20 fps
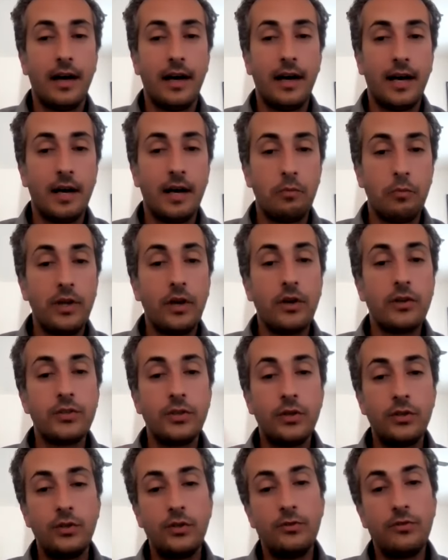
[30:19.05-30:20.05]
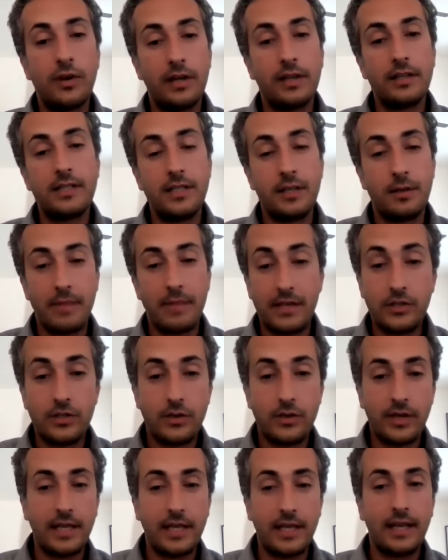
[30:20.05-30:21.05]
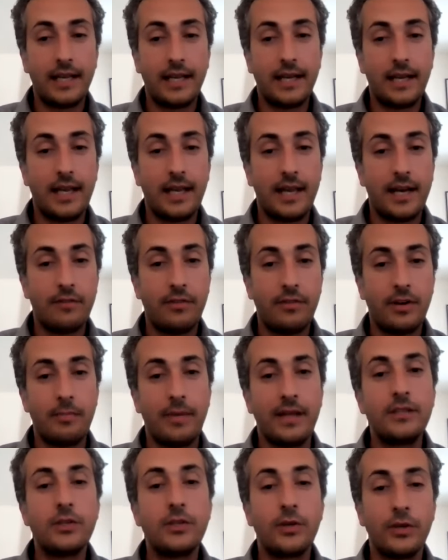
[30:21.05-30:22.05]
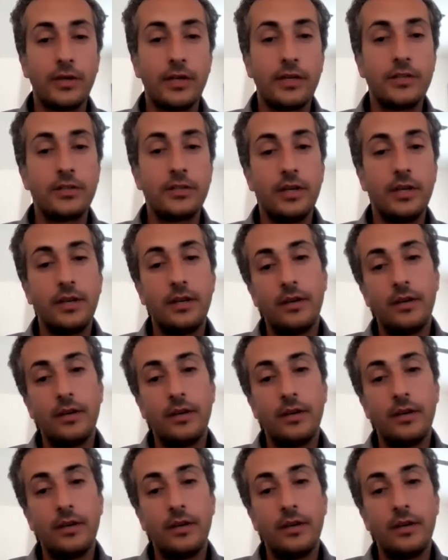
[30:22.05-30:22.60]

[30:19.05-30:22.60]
Um, hmm. we also do volunteer mentoring, and a lot of our mentors